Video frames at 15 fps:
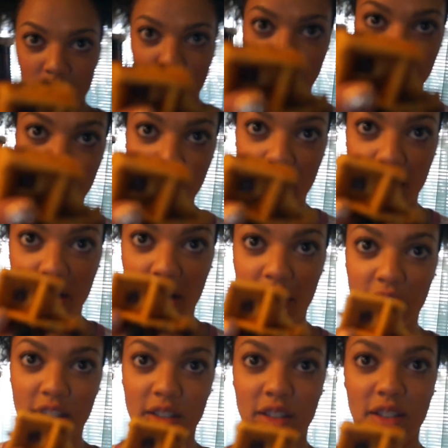Here's a taste
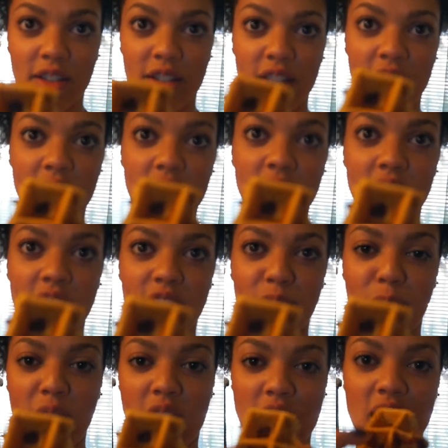test. See this? This is a
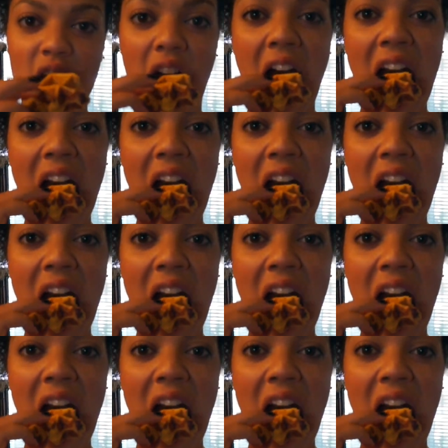piece.